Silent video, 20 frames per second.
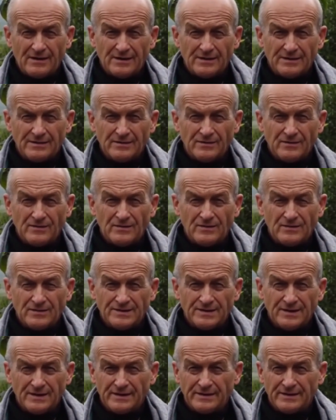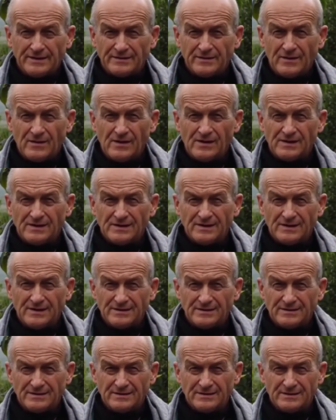And no sign at all,
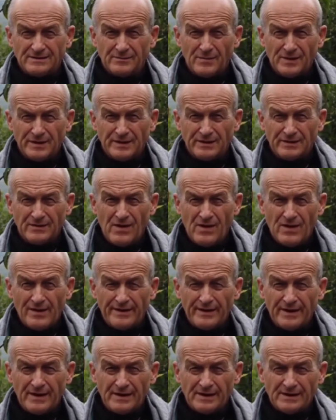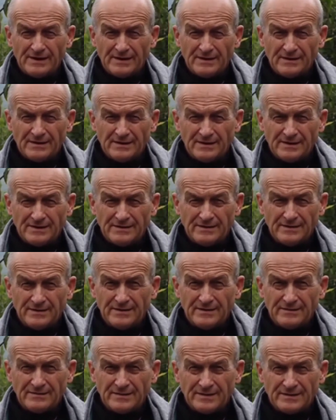and the money gone, and
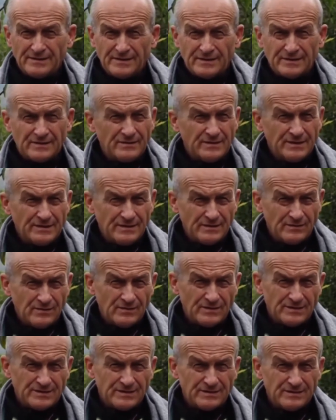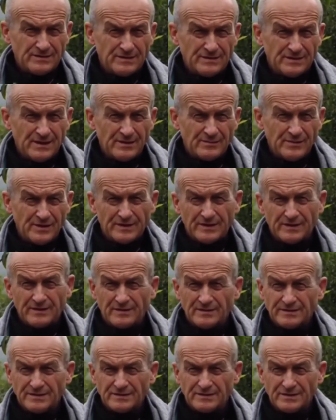was security holds in Harbour
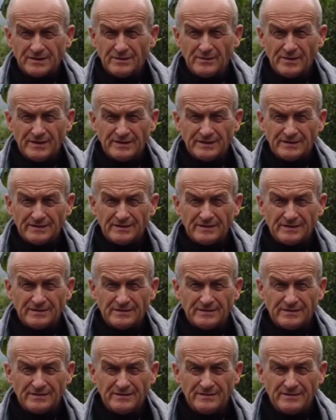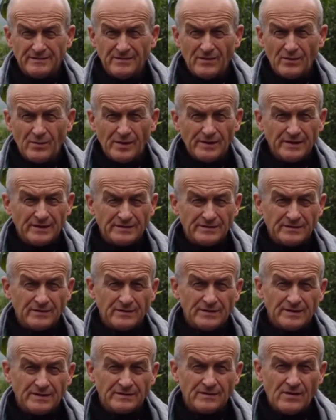Key Cottage Limited, and nobody
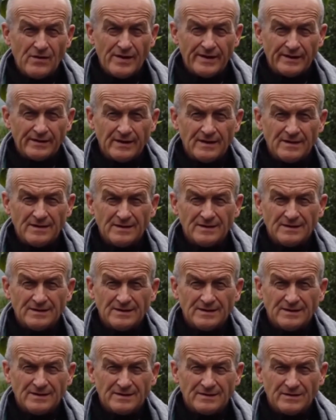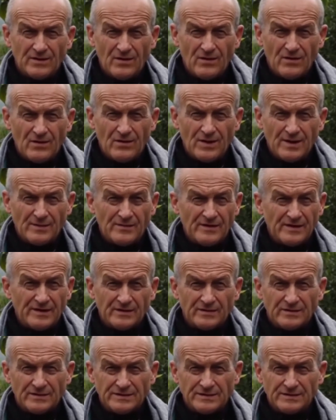saw her going. So I'm
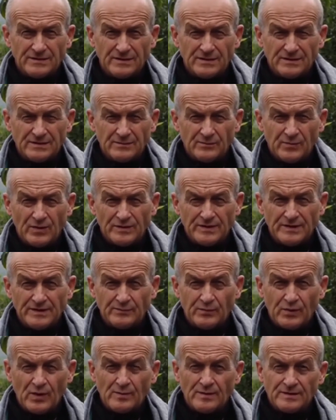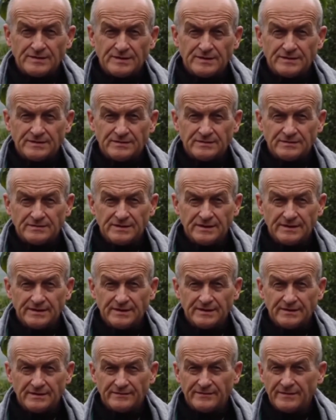very concerned. The police promises to
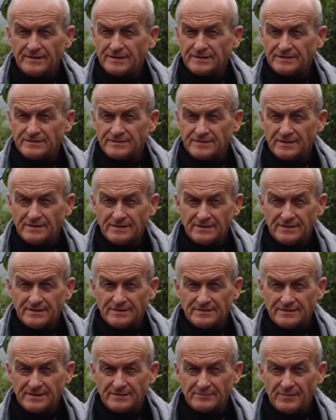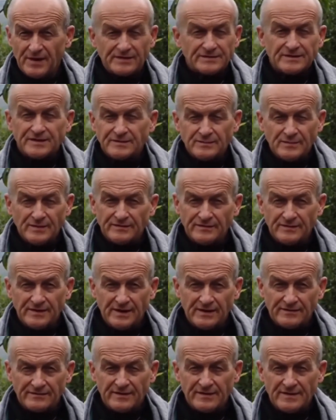take her first by Christmas
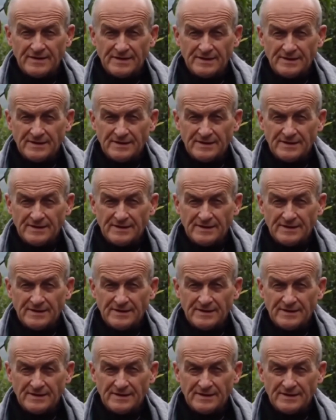we have,